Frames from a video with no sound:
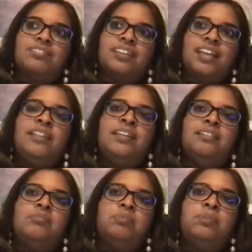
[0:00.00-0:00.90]

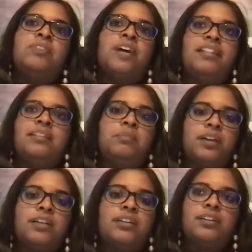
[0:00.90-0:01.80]
then provide the
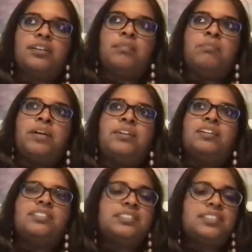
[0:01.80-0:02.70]
marketer a
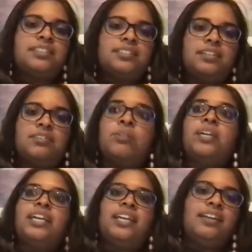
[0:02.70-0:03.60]
better sense of,
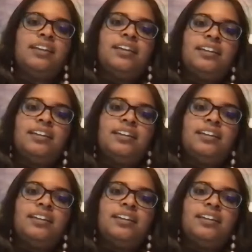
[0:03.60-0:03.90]
okay,